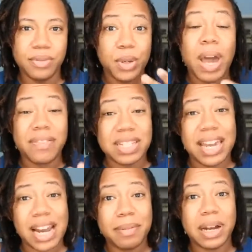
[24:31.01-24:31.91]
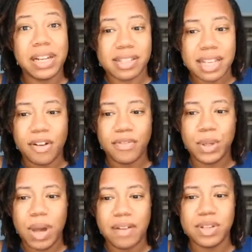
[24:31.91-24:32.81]
You have to care about yourself. You
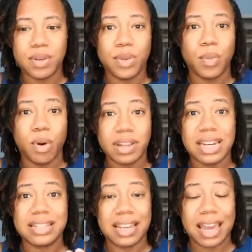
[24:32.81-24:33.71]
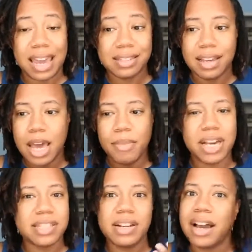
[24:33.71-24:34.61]
have to do the work that it takes, because
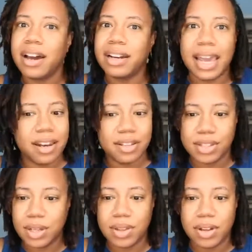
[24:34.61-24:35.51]
they're not going to hand it to you.